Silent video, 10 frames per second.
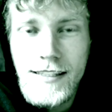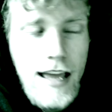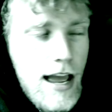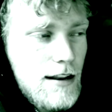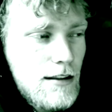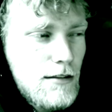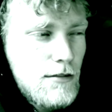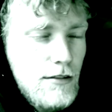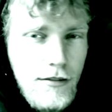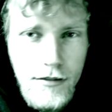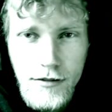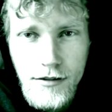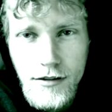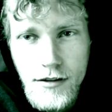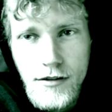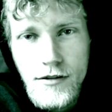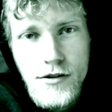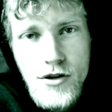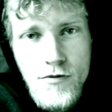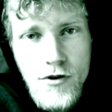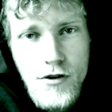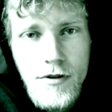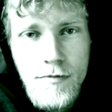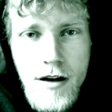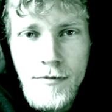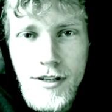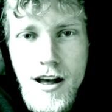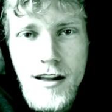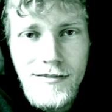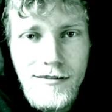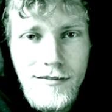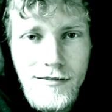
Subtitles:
that you could be pumped on.